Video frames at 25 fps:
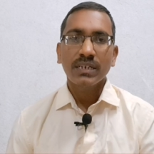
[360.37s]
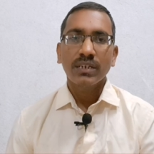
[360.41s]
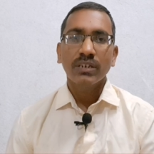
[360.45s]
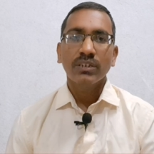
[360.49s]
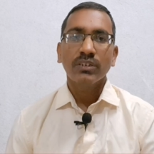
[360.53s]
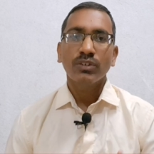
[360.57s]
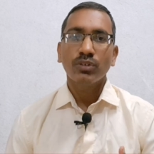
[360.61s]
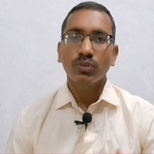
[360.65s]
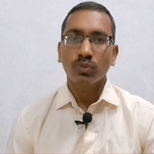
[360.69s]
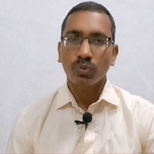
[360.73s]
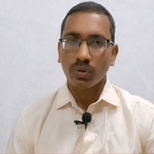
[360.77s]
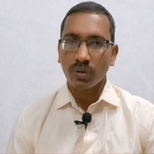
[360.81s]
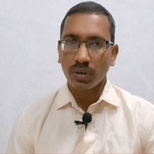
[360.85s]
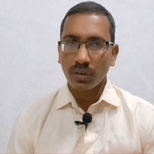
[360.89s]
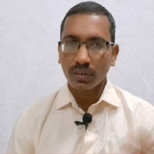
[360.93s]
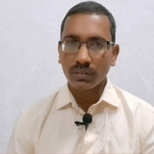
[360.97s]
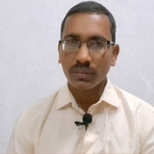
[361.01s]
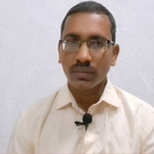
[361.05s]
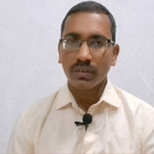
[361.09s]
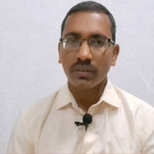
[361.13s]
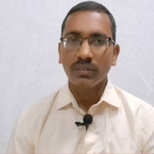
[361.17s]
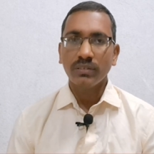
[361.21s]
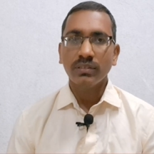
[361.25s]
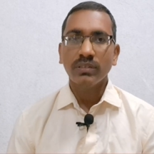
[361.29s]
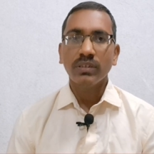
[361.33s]
to
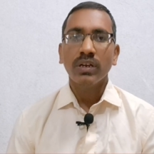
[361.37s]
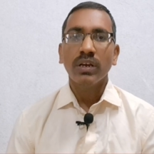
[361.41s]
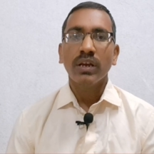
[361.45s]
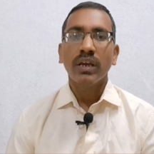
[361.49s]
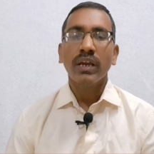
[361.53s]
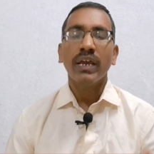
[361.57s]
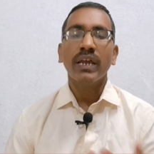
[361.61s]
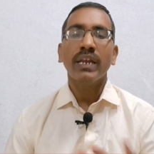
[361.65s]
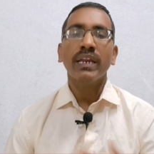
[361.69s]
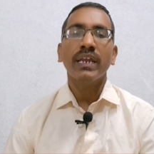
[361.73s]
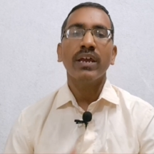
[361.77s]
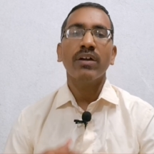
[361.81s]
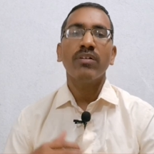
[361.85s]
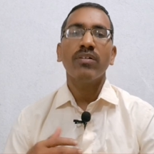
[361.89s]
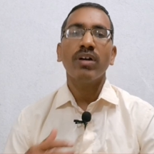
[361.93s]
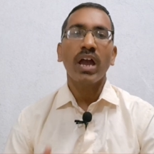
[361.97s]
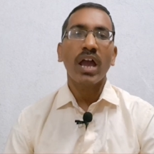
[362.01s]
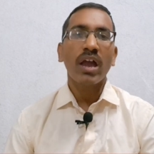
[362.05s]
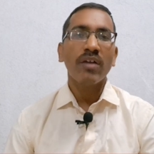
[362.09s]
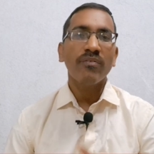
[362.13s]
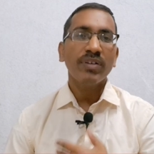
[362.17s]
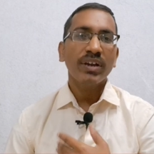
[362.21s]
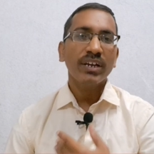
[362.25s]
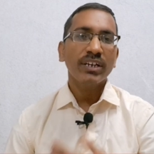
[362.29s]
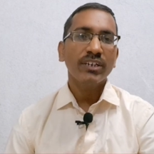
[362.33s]
others in an
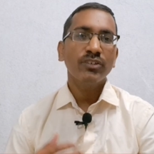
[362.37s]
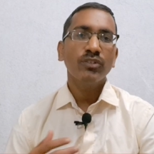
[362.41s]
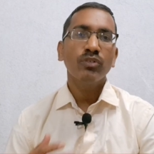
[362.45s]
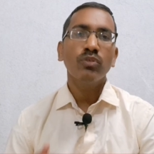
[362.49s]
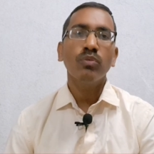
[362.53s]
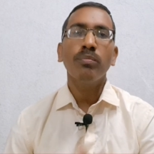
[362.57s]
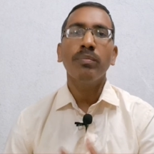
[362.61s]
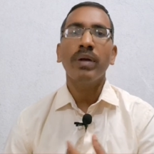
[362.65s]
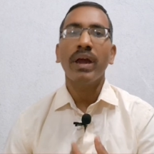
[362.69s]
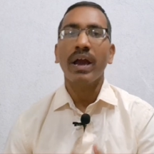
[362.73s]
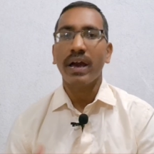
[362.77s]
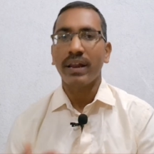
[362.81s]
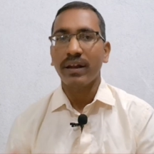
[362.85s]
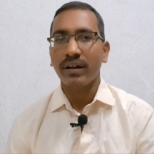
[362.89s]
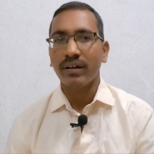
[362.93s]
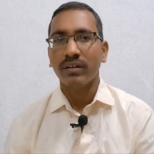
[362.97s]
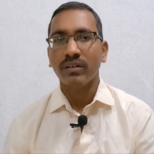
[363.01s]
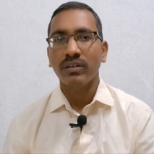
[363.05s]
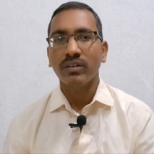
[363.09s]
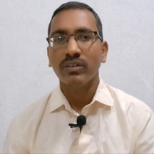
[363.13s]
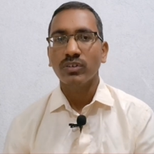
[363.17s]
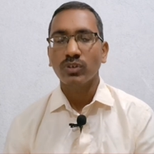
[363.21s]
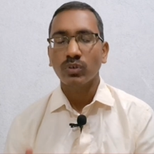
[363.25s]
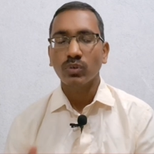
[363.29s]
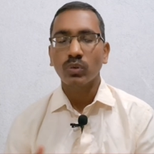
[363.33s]
effective manner.
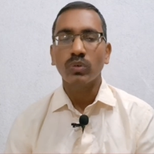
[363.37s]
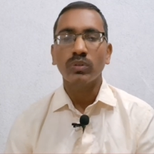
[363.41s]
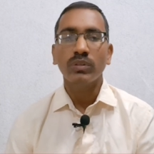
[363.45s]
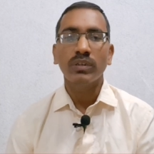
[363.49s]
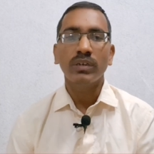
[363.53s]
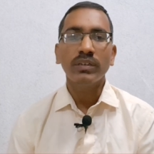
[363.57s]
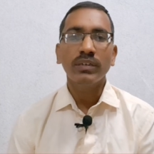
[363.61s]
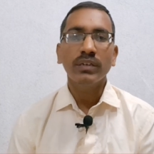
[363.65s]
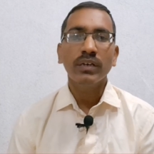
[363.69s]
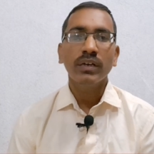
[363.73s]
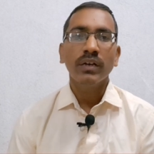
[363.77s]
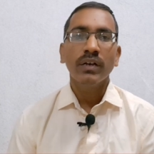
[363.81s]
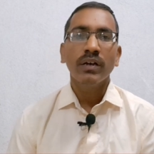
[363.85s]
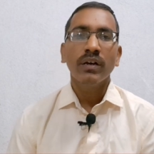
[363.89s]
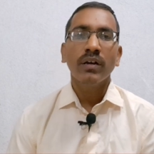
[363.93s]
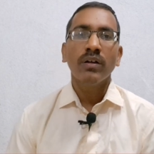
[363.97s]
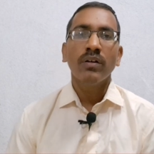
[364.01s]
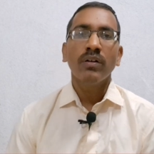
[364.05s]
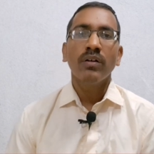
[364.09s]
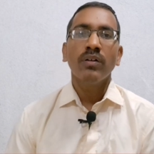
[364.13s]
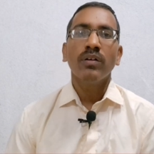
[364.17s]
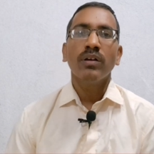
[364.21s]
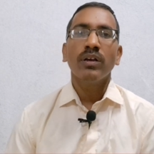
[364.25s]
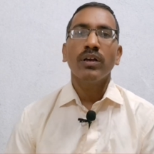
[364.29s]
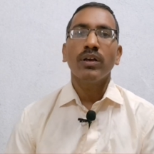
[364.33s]
So that
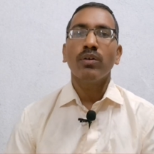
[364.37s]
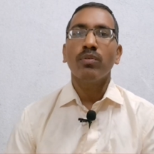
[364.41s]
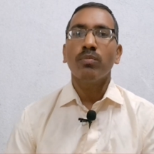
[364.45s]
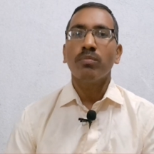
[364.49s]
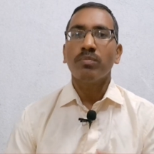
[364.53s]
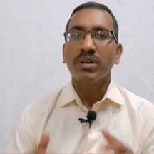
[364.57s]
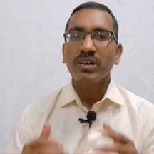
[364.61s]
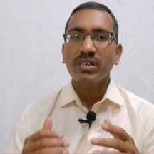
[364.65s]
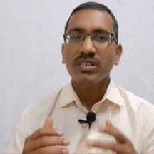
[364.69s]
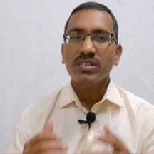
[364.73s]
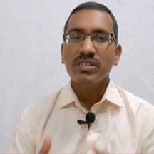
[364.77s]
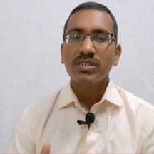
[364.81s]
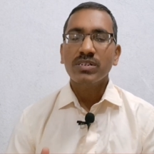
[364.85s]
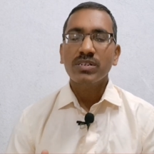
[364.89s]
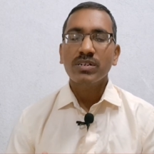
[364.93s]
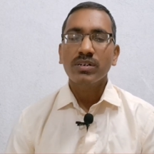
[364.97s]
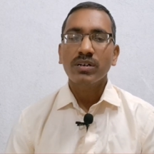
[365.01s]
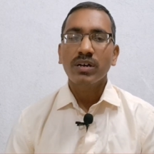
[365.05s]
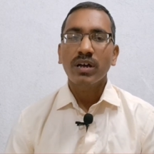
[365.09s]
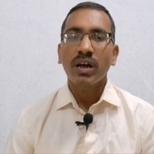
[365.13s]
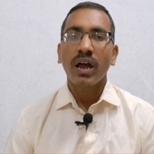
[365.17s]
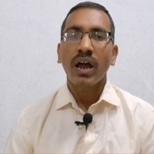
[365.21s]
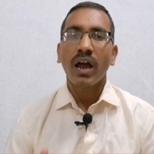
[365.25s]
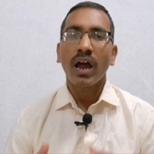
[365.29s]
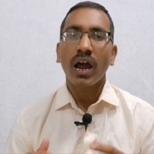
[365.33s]
you must
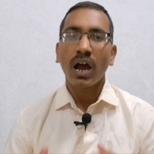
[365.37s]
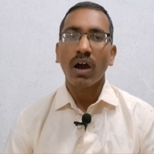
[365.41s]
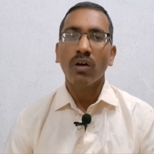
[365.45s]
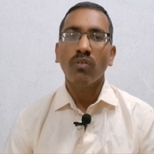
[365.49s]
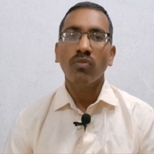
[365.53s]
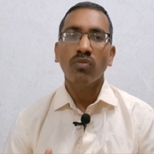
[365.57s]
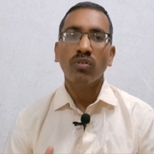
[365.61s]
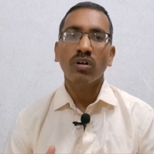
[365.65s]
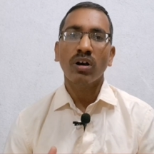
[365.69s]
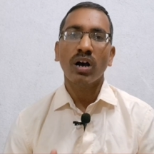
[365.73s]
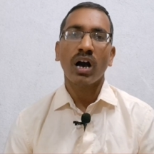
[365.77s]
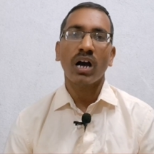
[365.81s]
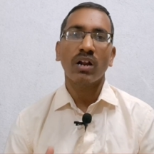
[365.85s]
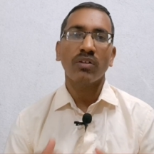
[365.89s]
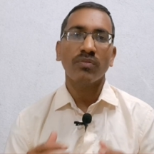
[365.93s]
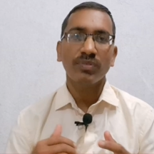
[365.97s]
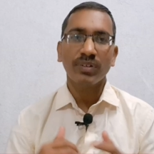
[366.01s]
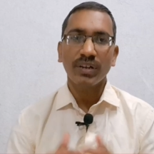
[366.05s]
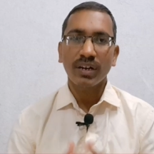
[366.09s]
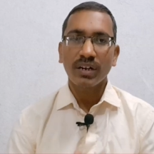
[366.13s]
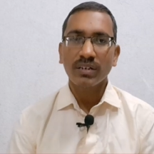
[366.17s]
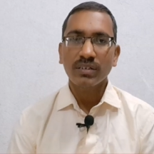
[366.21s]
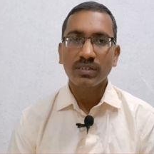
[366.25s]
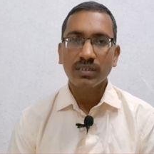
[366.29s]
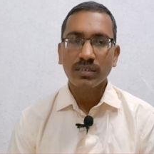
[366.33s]
have
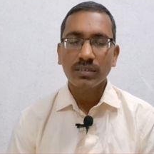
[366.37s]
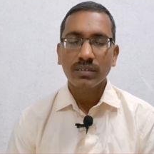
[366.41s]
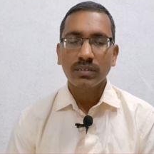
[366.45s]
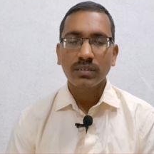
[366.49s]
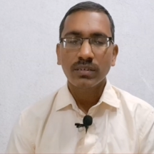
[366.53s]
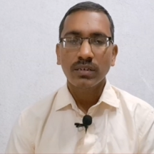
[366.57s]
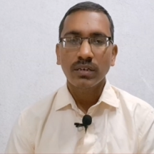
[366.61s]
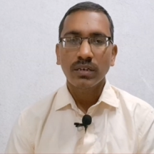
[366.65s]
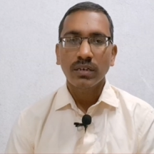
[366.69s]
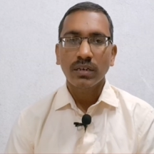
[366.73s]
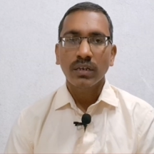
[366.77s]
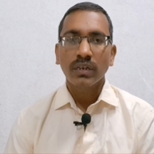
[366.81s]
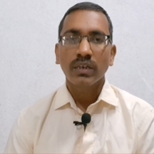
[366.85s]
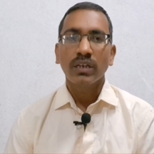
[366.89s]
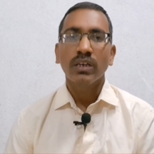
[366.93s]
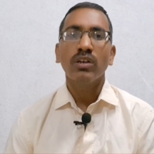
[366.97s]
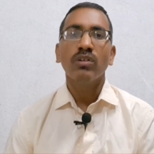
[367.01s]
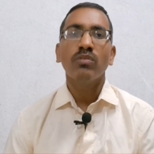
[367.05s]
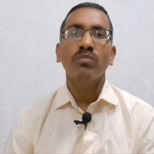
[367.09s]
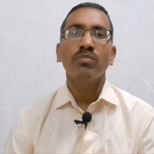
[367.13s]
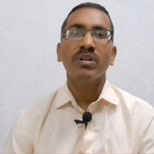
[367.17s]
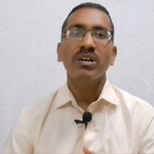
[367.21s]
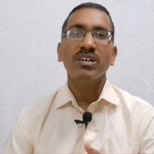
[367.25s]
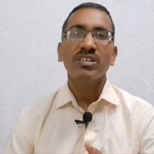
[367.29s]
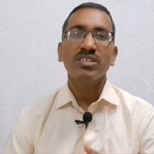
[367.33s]
confidence, you
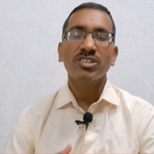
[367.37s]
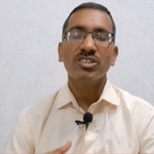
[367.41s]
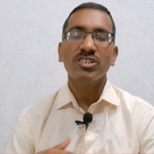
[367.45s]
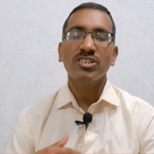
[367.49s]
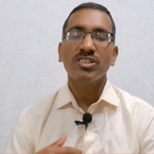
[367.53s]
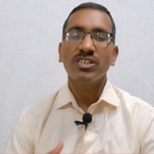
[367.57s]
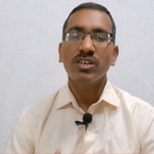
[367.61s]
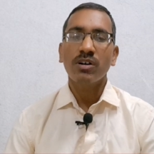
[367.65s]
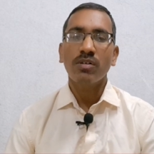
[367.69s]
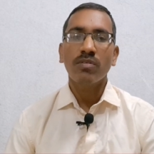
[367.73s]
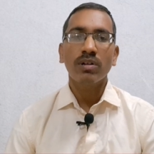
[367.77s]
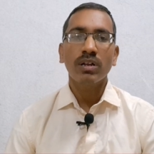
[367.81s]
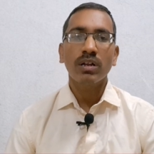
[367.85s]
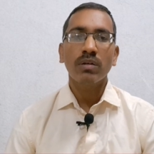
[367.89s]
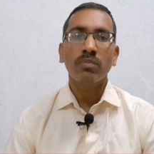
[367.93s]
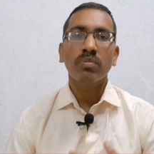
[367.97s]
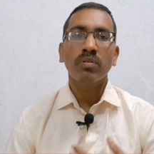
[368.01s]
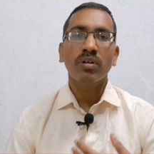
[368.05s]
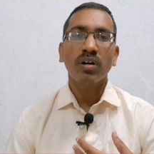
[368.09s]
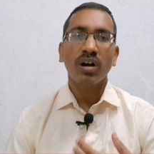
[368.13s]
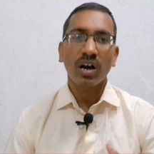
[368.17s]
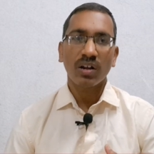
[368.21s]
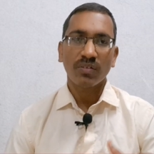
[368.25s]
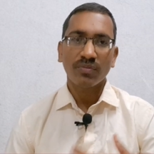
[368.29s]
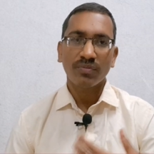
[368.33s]
must develop
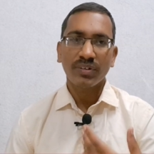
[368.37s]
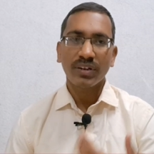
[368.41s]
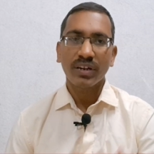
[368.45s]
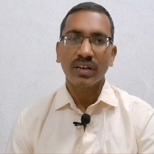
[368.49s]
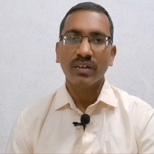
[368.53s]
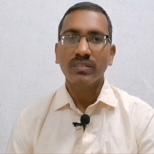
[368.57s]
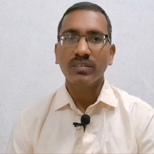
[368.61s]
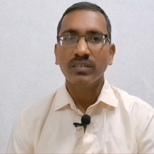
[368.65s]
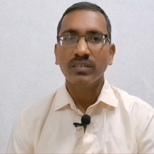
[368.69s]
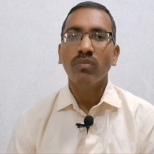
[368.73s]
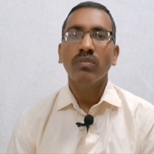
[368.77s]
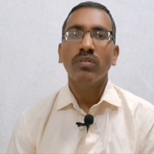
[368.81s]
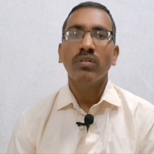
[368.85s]
confidence.